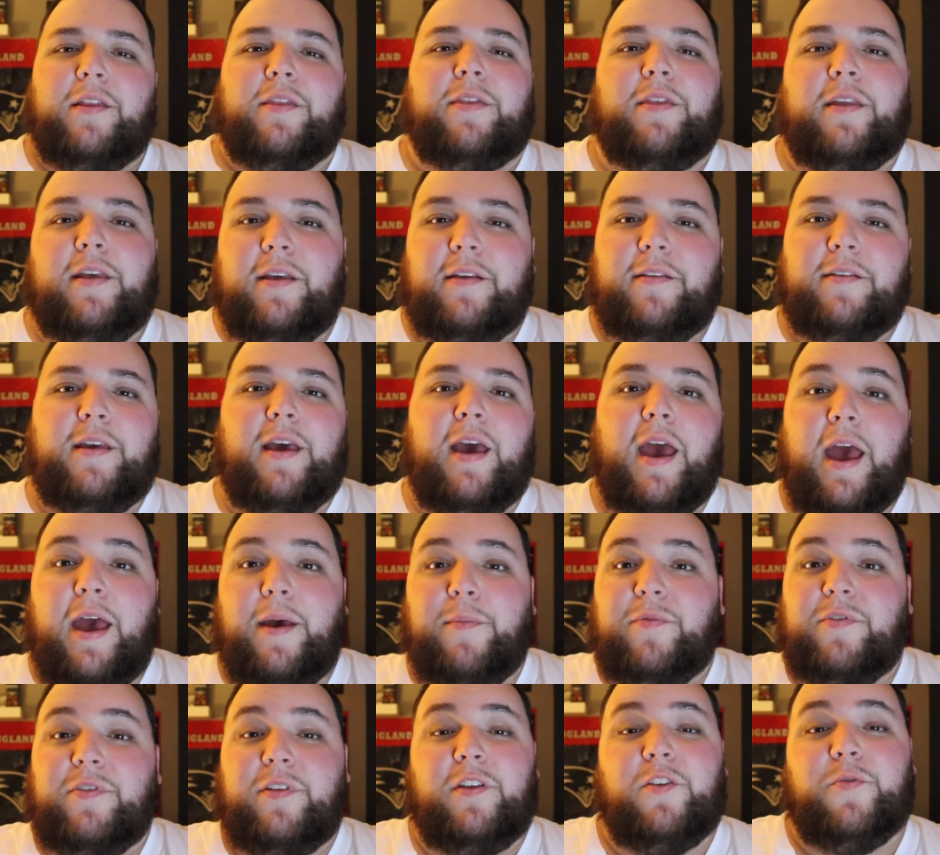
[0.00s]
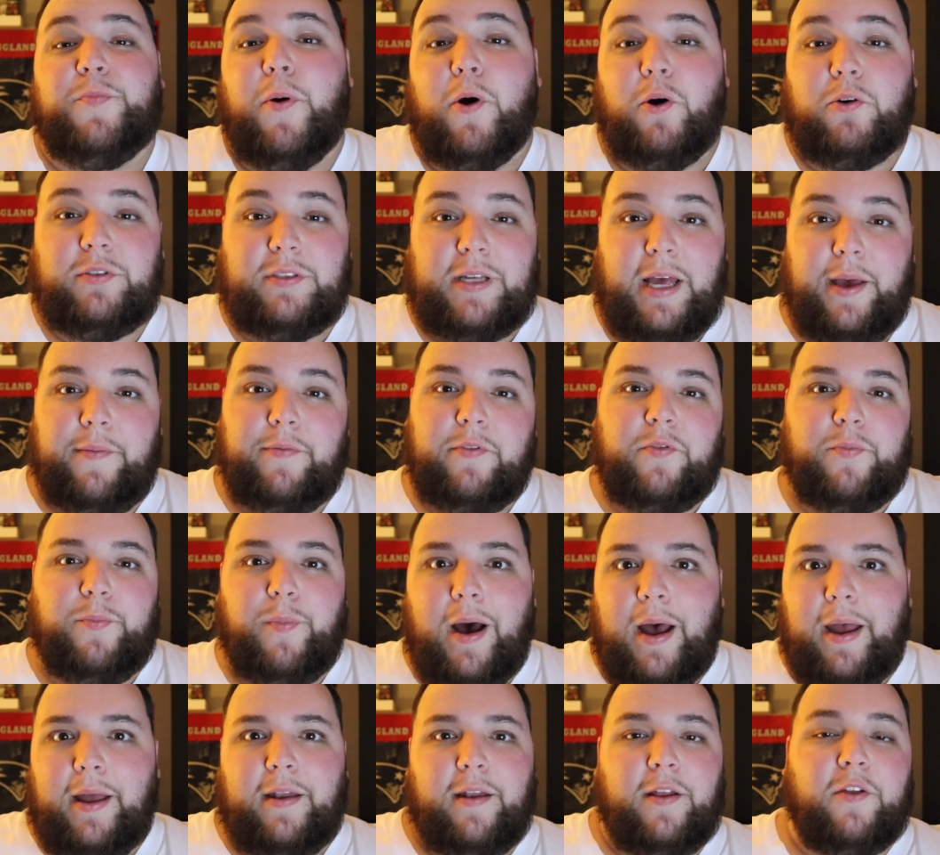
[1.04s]
these games, these post games
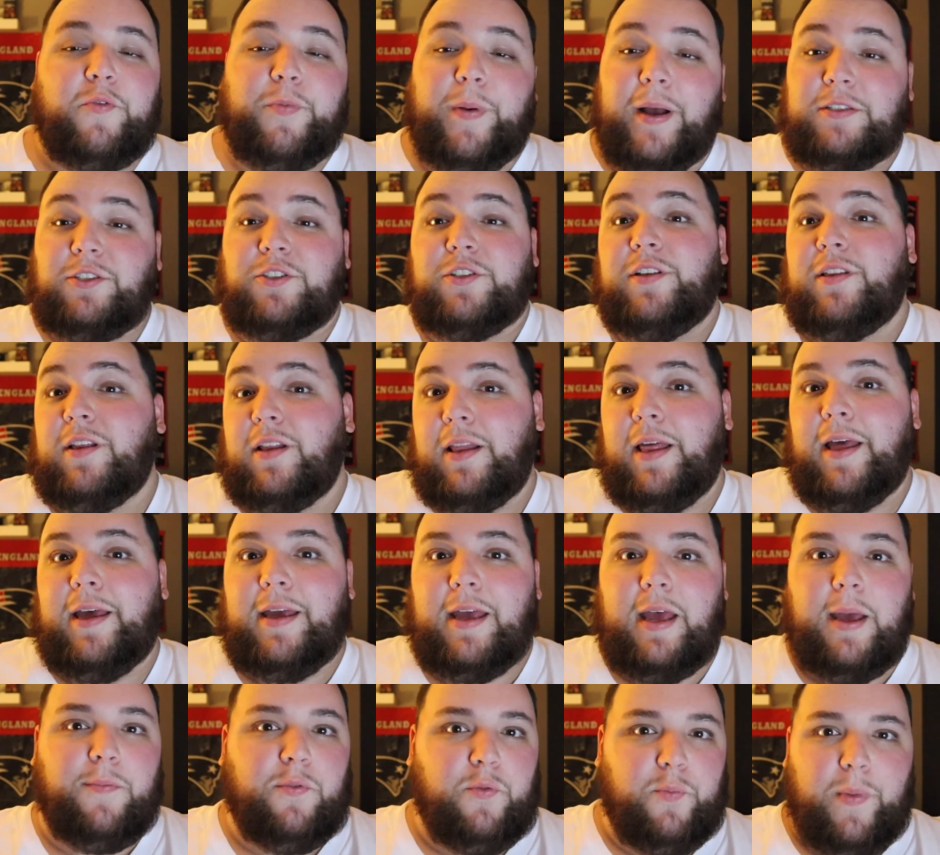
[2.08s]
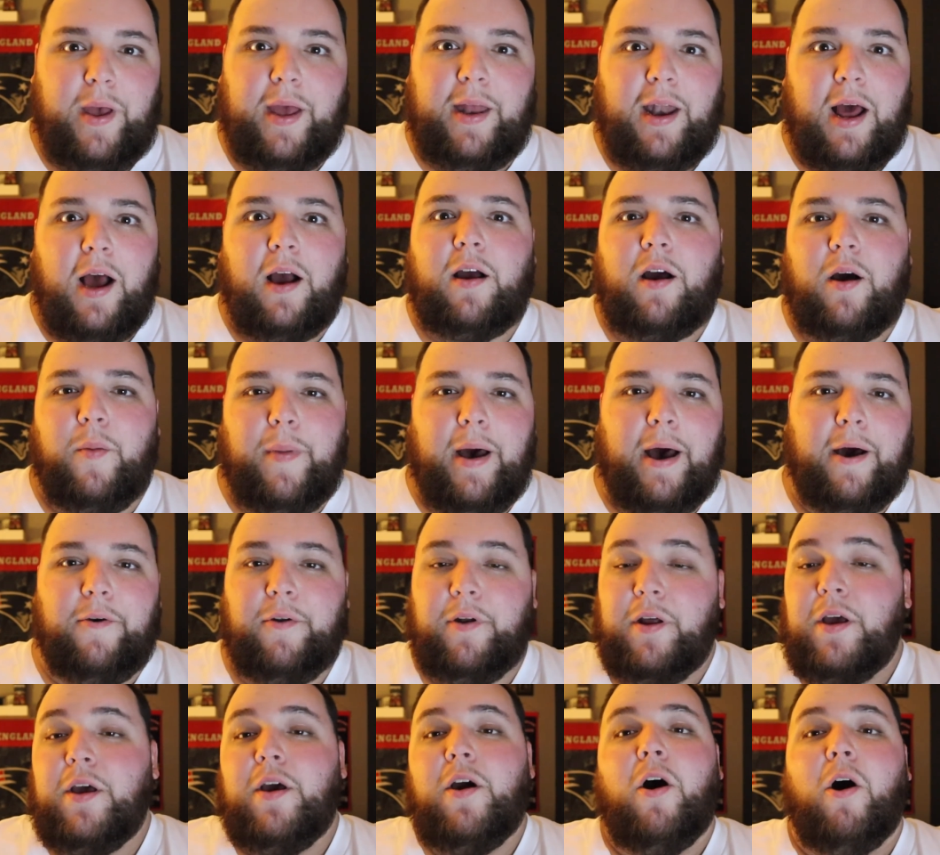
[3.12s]
might, especially the late games, may not come out
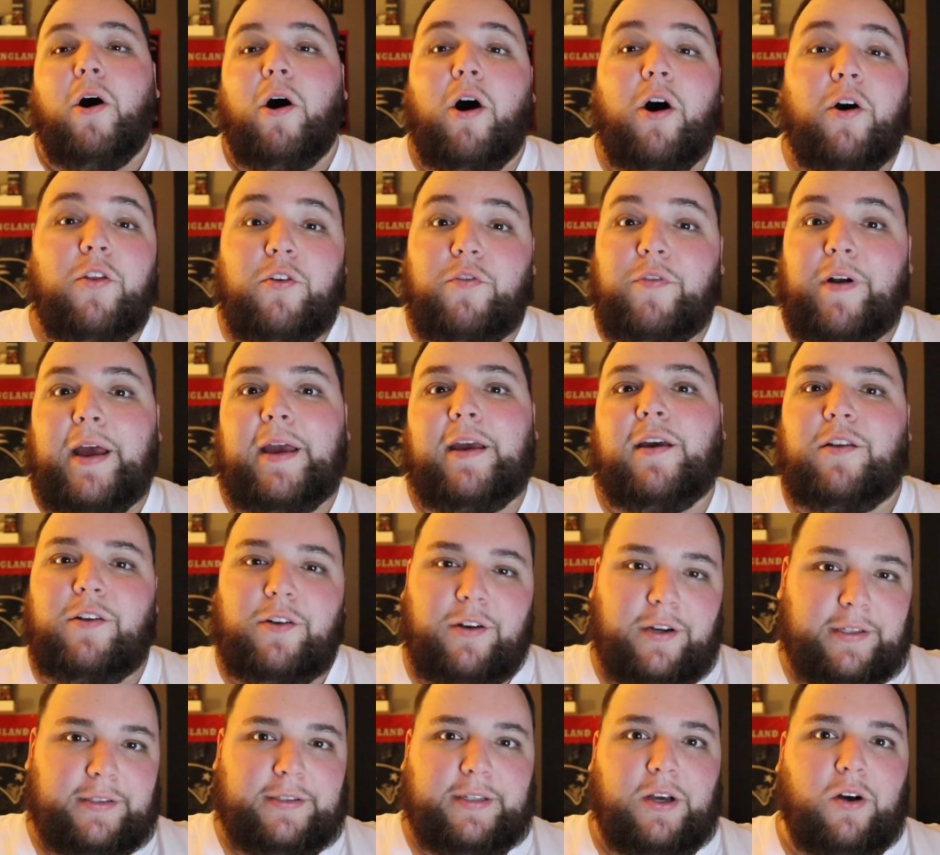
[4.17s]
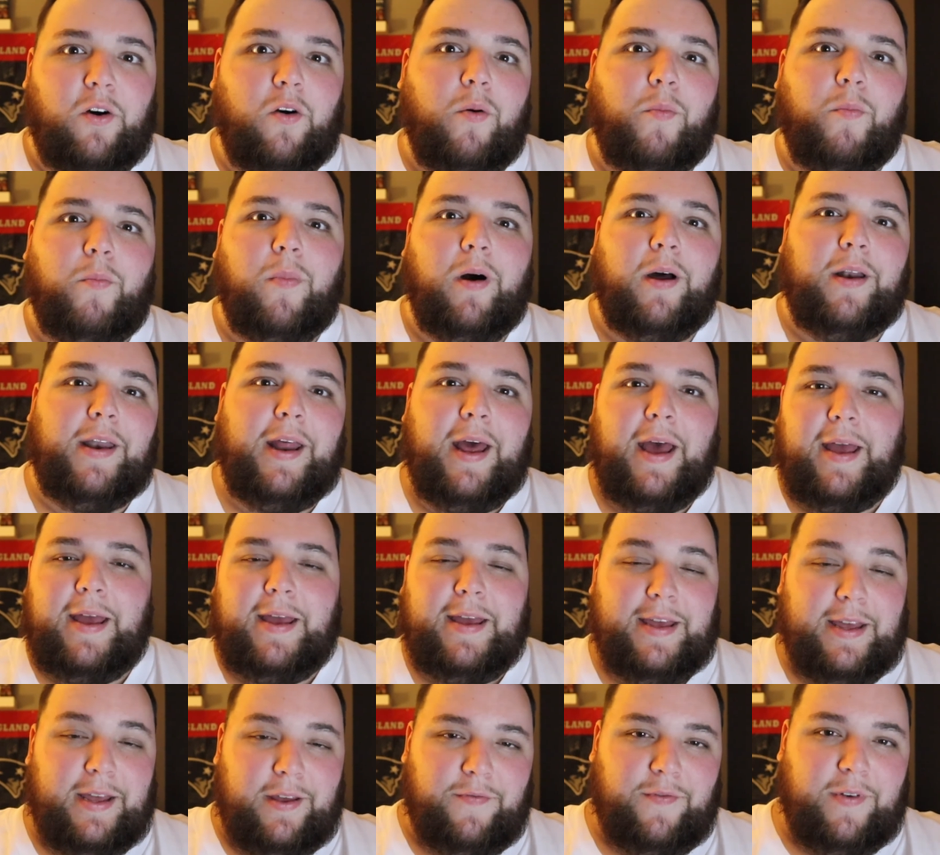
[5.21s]
on the regular until Monday
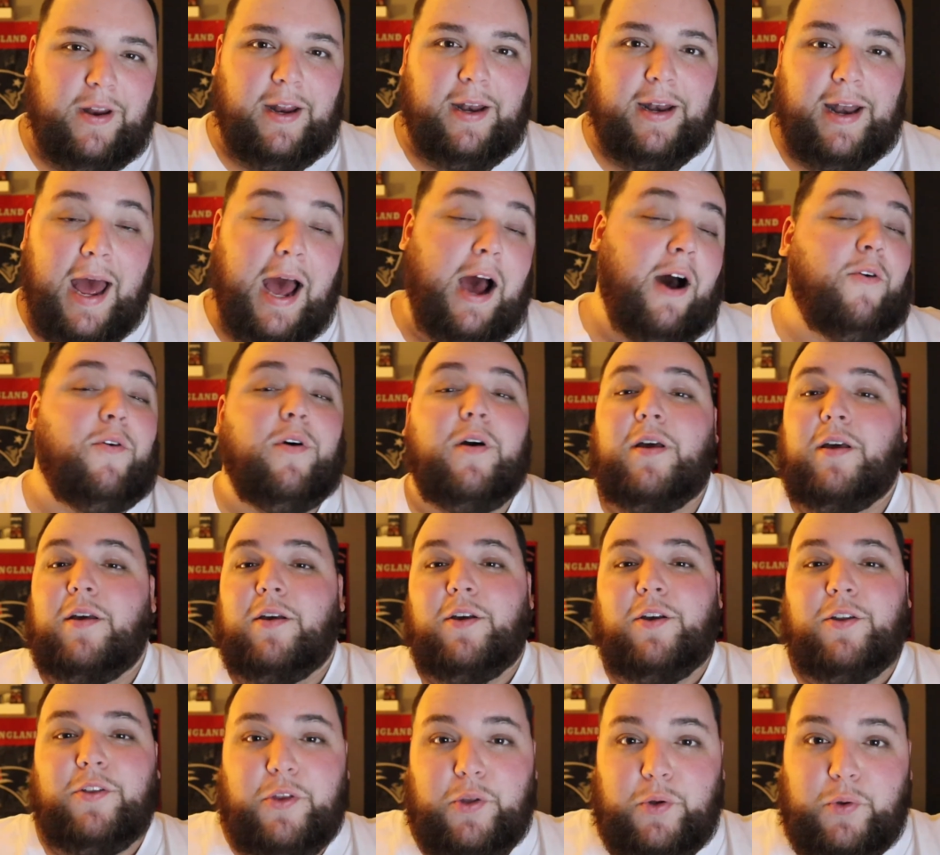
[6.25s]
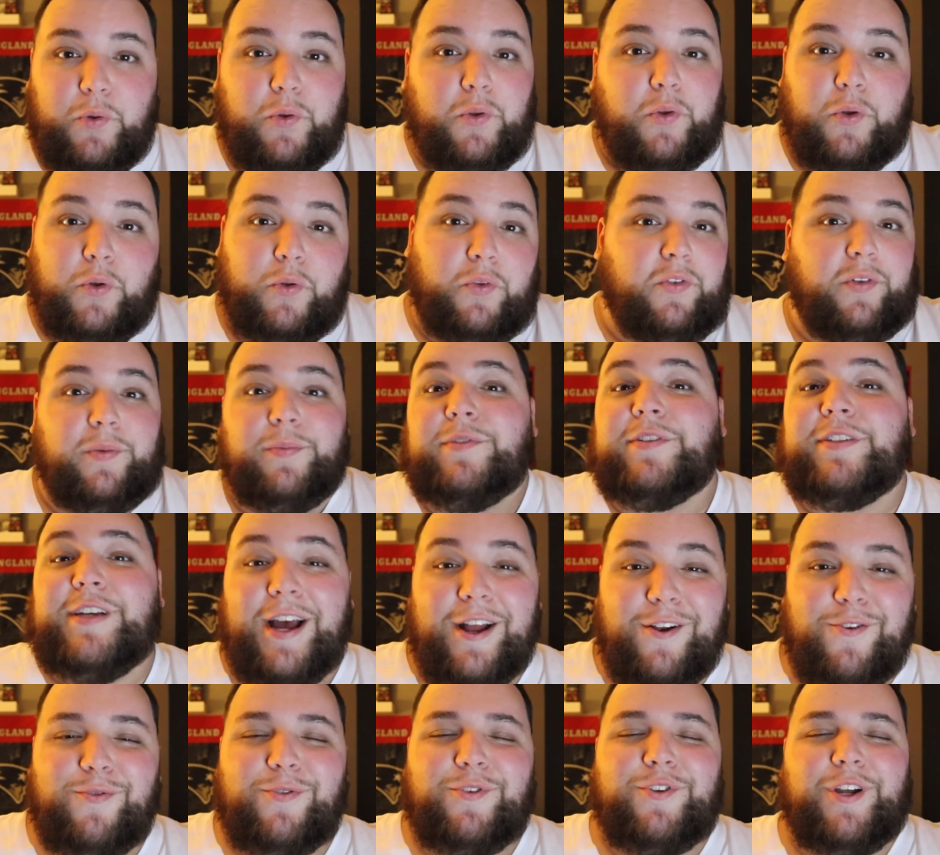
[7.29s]
evening now due to some
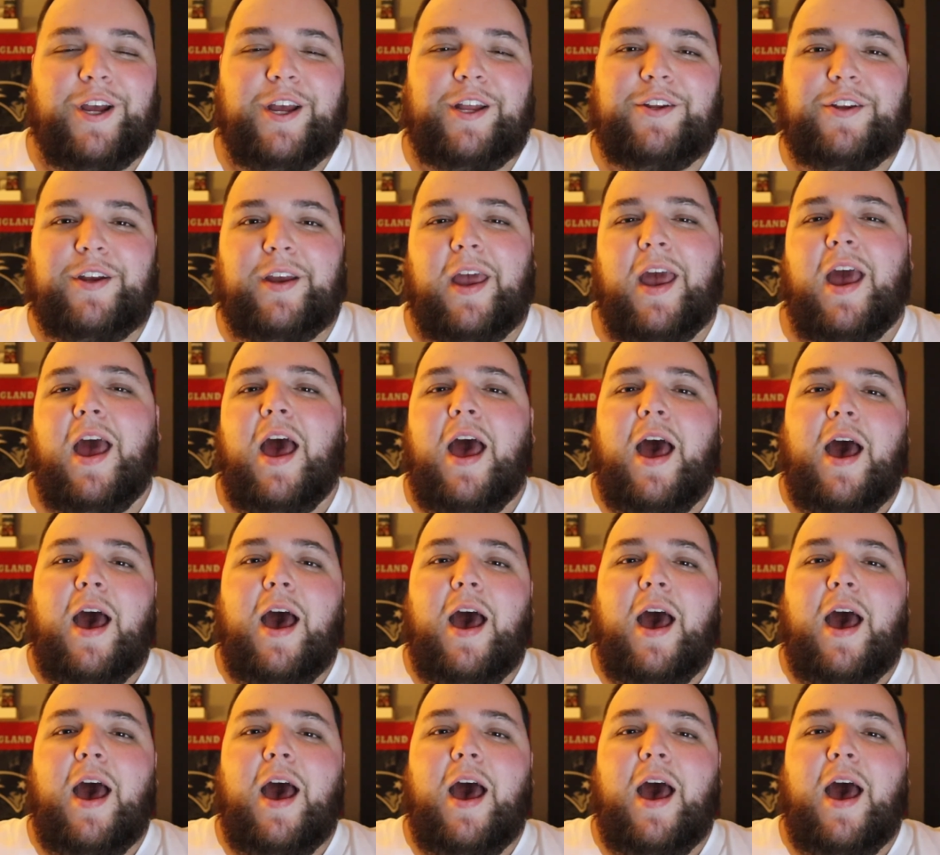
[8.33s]
schedule changing.